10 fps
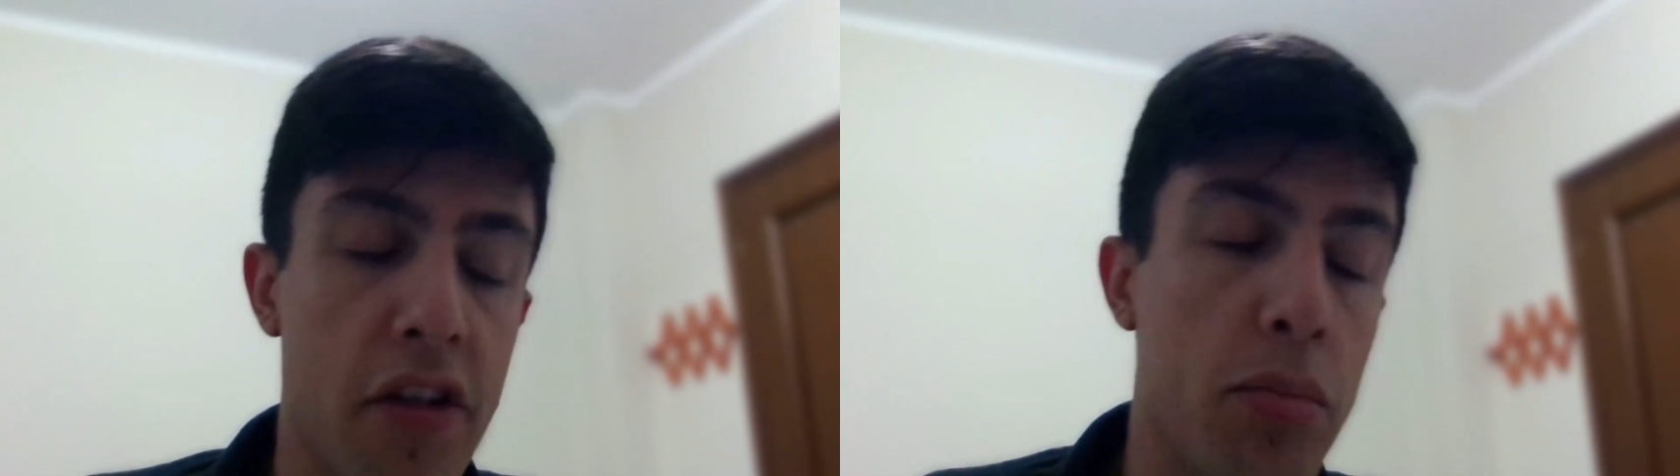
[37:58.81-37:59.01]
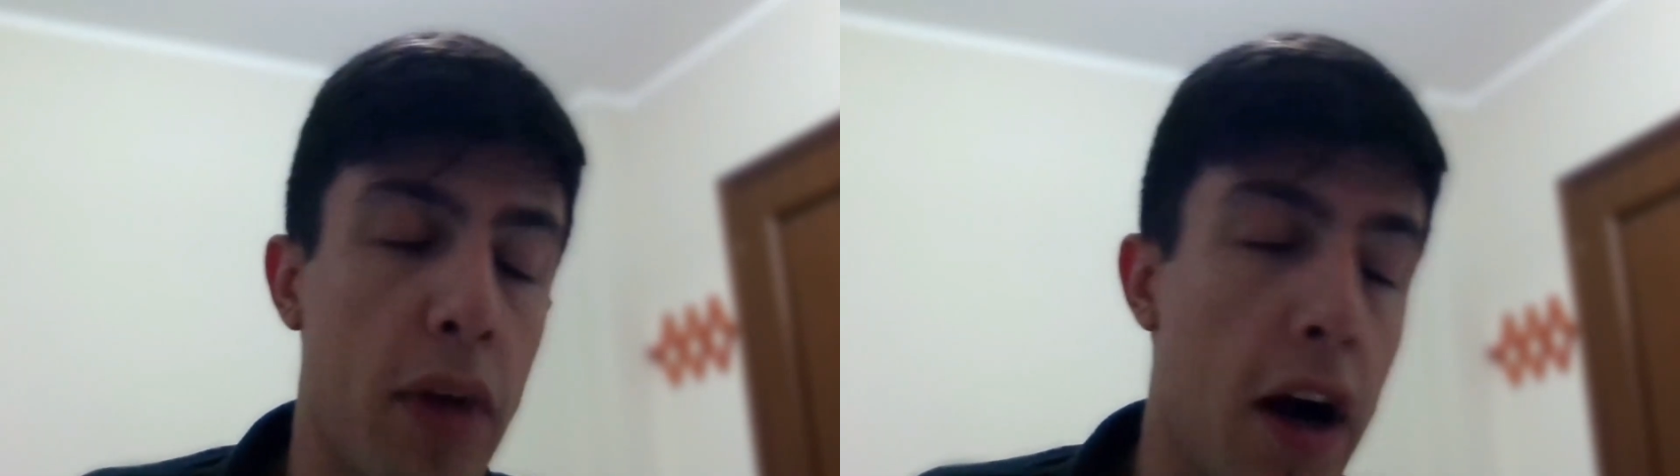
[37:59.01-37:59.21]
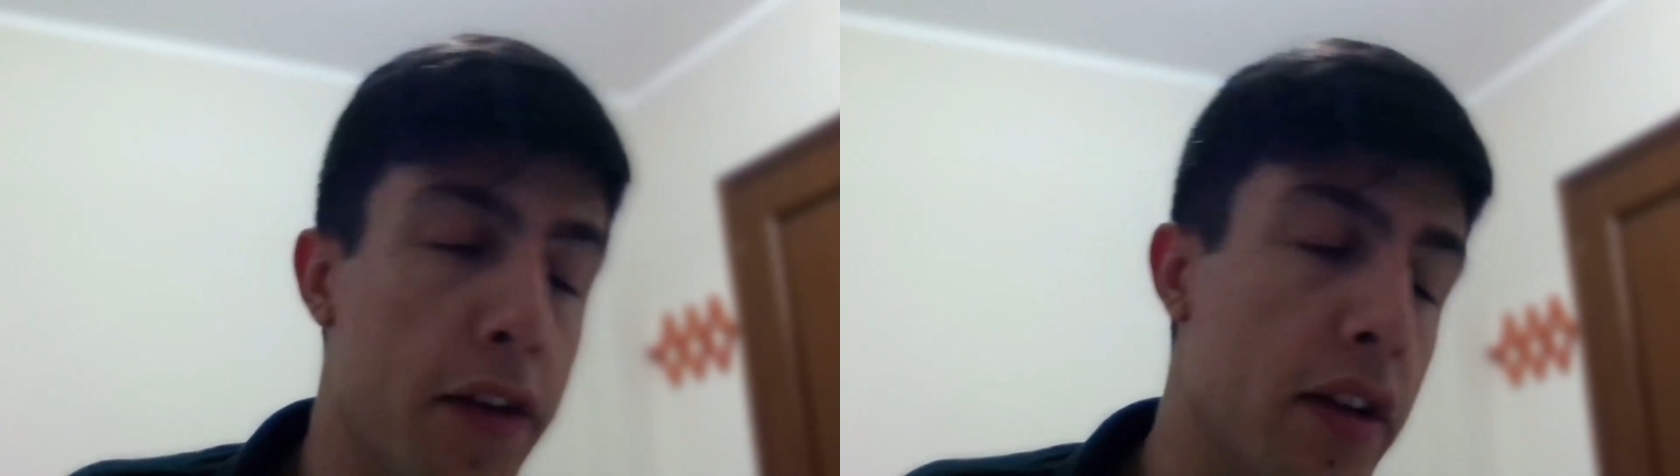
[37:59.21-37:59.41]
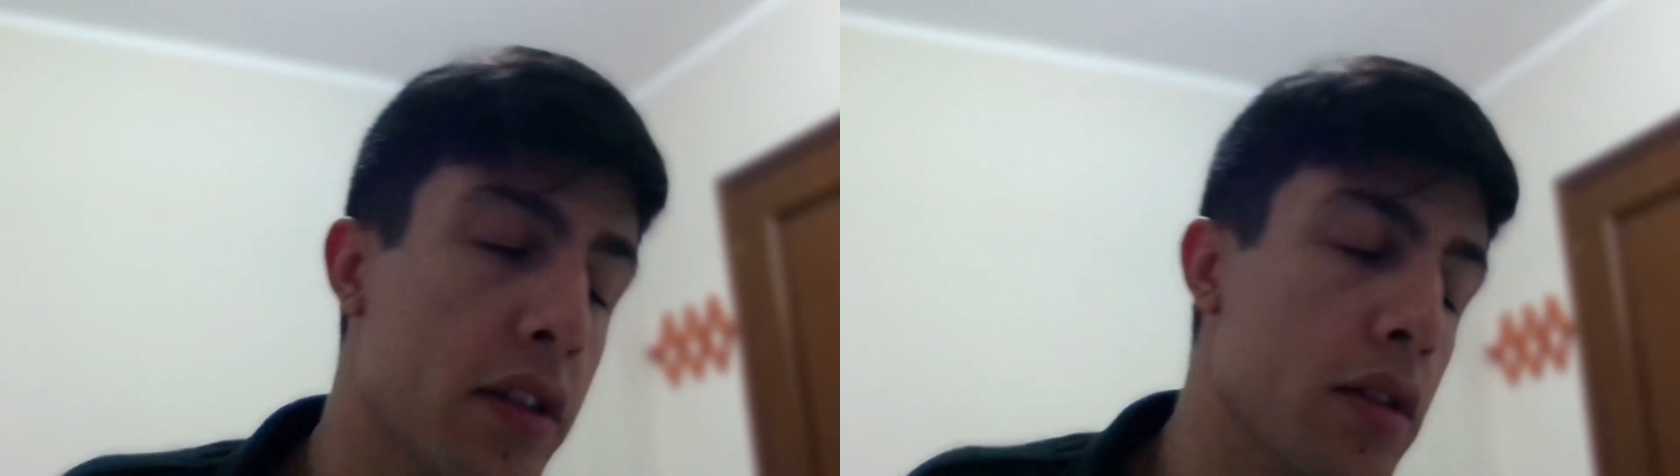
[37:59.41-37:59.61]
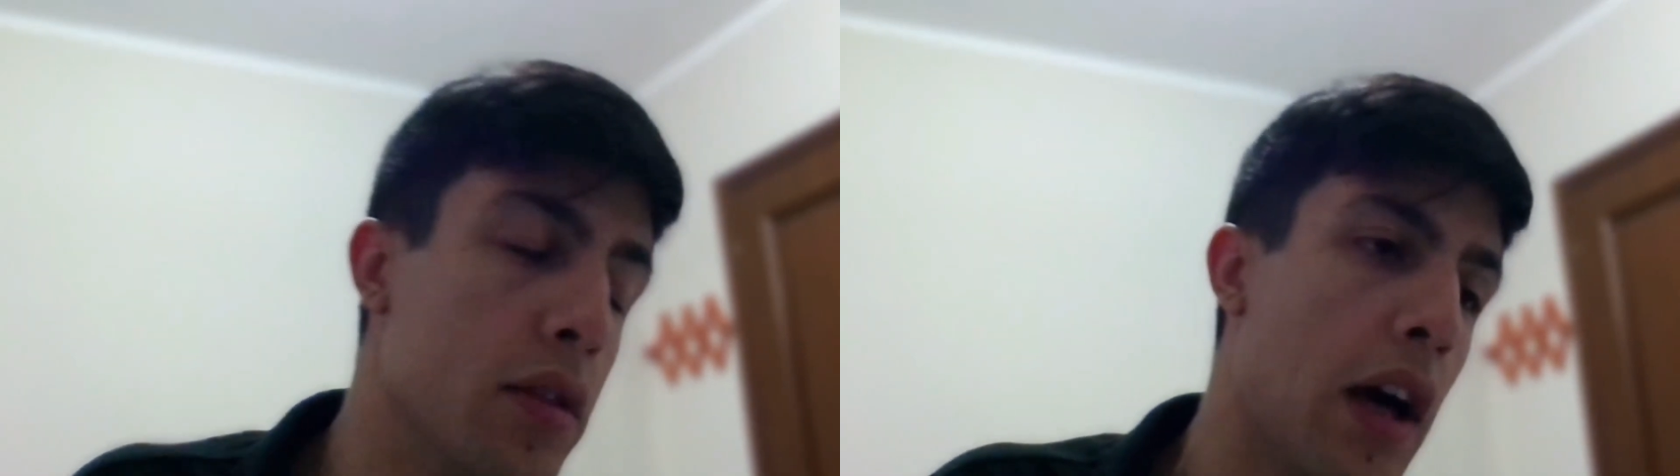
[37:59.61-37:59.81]
partner
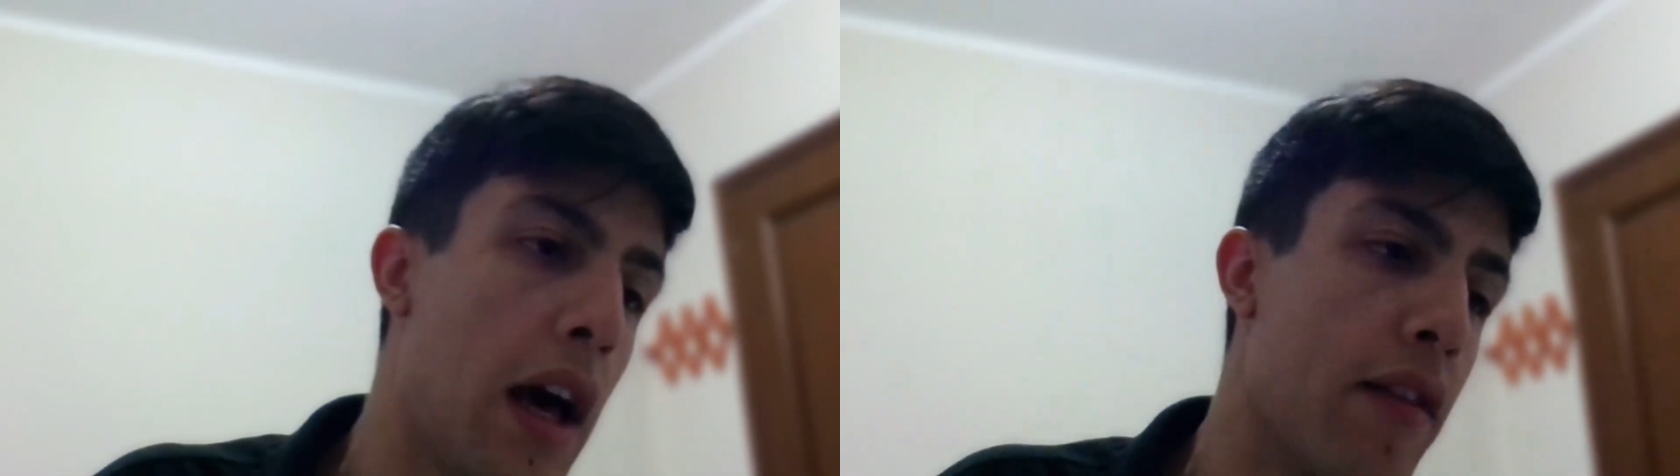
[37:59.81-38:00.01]
to have